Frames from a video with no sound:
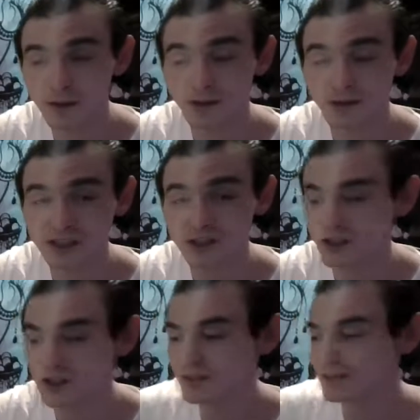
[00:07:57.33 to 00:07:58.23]

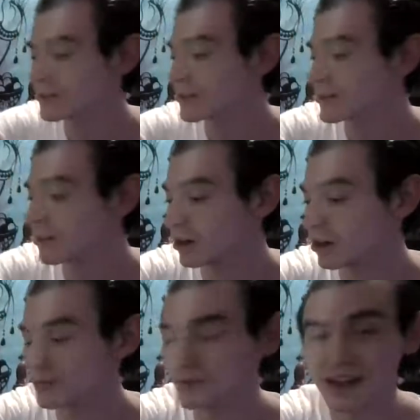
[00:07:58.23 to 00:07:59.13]
eventually,
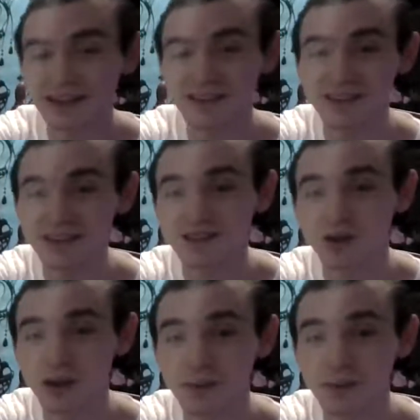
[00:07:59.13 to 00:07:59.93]
and it's going